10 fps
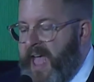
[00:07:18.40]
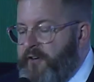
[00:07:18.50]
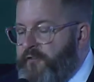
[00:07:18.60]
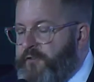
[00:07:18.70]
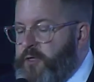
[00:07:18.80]

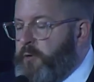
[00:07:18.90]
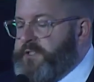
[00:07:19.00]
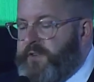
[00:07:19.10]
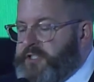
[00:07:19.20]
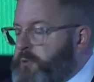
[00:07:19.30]
For those
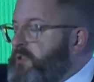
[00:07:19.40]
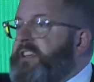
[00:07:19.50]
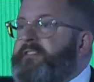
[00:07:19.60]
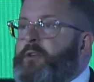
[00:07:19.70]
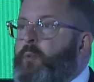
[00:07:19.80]
of us who
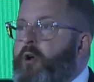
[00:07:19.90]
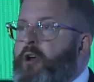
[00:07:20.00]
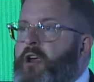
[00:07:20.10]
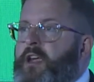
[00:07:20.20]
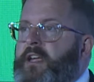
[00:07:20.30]
live and
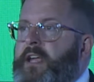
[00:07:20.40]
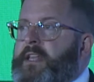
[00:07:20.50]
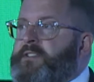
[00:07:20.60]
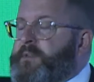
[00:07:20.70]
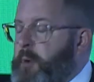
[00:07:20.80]
work
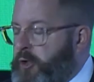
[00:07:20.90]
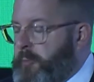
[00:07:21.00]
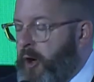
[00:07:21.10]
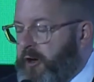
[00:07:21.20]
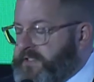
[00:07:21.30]
in smaller
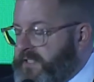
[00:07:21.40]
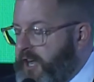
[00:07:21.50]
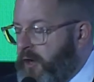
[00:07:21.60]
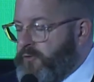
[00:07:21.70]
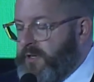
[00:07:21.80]
markets and
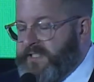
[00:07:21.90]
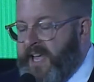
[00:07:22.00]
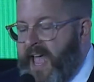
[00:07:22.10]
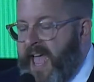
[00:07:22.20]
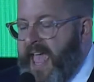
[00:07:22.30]
countries,
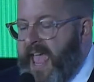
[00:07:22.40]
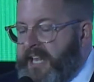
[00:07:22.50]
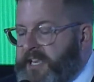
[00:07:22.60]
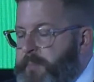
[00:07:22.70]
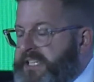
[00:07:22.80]
it
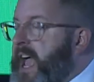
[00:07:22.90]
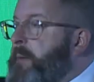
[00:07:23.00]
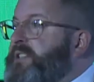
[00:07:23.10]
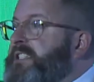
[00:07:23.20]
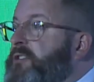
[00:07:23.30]
can be
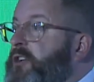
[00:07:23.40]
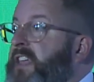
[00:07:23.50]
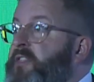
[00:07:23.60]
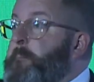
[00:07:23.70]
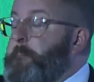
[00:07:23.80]
tempting to look
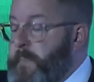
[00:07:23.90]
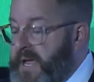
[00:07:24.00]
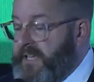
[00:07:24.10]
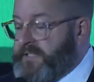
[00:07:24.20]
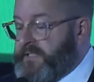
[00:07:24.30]
at the
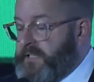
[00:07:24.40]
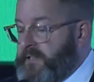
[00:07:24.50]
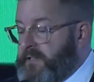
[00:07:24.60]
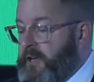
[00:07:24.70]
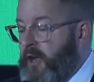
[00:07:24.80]
biggest
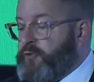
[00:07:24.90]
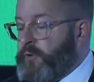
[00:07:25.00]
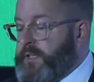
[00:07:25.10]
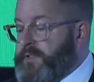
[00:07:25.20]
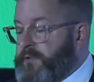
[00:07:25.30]

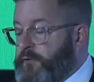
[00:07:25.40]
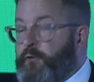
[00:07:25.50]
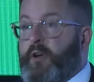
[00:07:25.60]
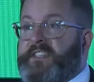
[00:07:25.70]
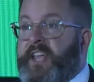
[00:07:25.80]
countries
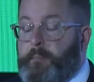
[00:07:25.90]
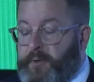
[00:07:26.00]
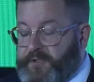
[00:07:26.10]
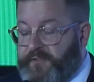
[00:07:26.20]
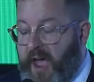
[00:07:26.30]
for
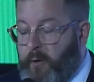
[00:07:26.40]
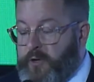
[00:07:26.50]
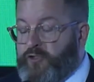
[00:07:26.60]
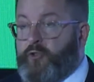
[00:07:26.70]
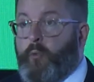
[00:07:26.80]
examples of how we
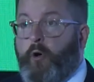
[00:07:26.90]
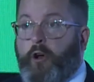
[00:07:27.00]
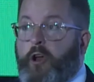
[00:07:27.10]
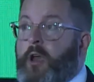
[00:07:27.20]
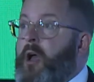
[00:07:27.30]
should
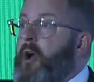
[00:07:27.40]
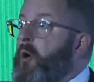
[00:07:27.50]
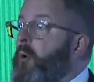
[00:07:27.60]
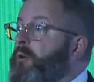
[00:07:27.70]
work or